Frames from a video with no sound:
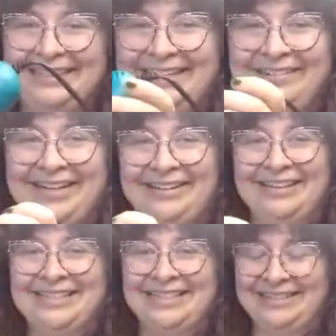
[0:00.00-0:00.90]
Here we go.
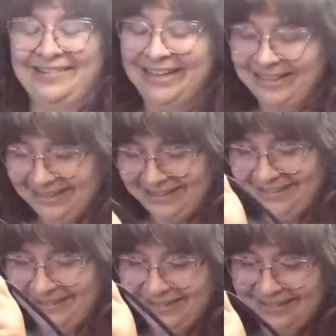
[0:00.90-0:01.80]
Let's do it.
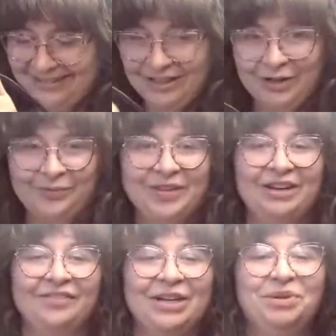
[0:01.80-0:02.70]
Oh,
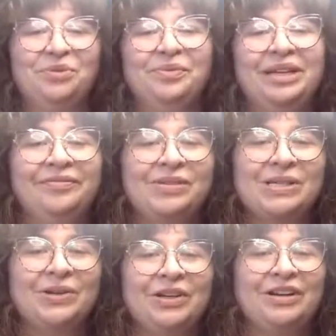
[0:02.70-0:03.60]
here, I'm going to mute me
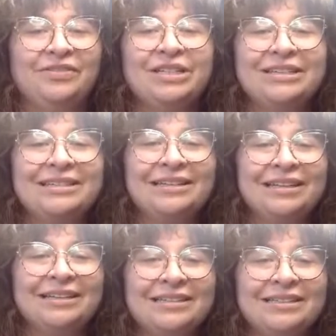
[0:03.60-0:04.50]
so you don't have to listen
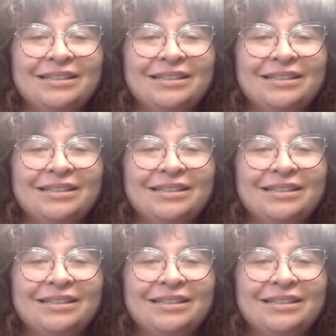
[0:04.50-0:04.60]
to this.